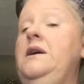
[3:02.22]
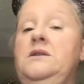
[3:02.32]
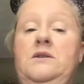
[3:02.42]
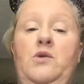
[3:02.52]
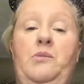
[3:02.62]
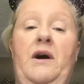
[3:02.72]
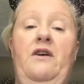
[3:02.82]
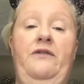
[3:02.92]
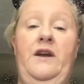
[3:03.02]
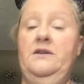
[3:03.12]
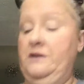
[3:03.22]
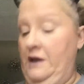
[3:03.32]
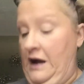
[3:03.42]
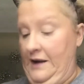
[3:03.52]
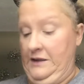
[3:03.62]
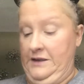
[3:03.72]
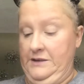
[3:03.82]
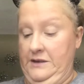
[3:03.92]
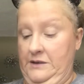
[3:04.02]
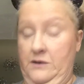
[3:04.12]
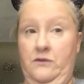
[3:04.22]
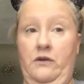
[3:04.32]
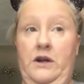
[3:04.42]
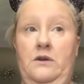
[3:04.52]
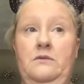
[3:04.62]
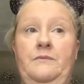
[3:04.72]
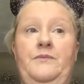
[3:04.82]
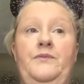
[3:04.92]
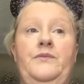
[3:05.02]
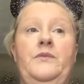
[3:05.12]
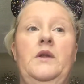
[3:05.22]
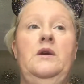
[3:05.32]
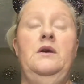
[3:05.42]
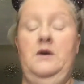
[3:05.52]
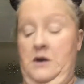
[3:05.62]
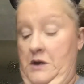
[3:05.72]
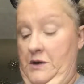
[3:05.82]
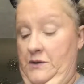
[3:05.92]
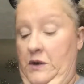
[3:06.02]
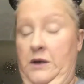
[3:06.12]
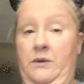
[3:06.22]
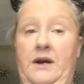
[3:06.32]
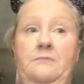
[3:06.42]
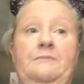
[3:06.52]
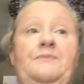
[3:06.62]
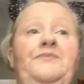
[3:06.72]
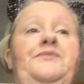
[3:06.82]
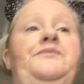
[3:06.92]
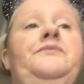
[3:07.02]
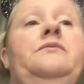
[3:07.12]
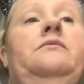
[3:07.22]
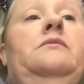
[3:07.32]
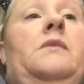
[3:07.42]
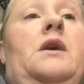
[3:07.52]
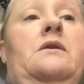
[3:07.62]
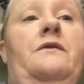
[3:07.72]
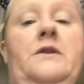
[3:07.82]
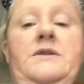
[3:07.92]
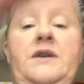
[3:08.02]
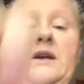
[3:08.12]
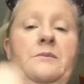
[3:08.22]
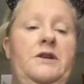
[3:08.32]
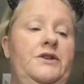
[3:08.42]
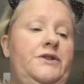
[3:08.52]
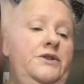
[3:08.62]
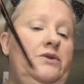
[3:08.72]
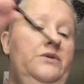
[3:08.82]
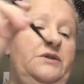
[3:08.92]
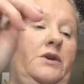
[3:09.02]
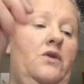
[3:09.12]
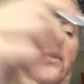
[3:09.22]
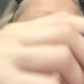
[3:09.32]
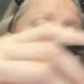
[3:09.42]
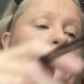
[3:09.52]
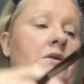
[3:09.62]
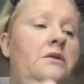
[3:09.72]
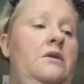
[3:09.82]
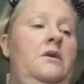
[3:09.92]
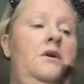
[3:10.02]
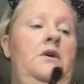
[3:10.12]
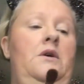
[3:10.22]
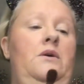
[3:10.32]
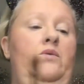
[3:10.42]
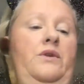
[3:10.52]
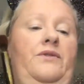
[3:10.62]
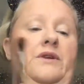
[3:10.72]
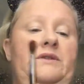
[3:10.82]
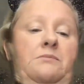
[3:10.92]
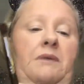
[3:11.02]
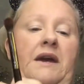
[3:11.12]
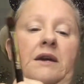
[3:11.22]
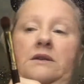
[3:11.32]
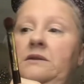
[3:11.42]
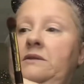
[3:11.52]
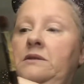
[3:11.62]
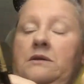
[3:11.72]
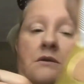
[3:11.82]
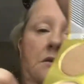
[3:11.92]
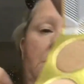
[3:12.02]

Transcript: get so puffy under the eyelids. It's unreal. So anyway, first thing I'm going to do is go on with this base.